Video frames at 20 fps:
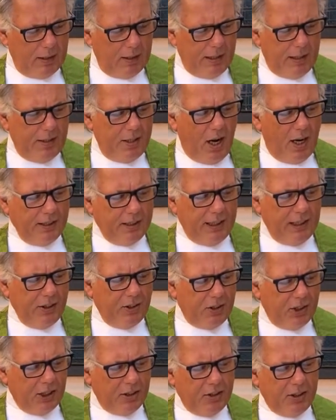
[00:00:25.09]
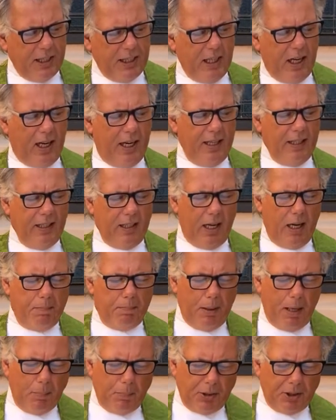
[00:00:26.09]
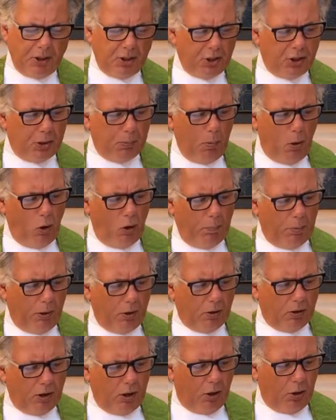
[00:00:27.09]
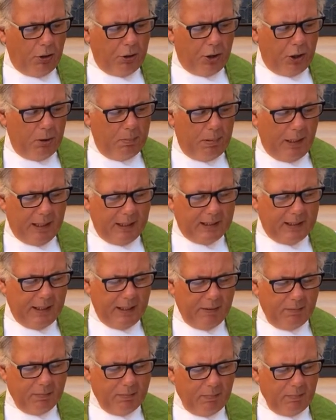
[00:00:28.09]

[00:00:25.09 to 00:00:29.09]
In 1969, I published a small book on humility.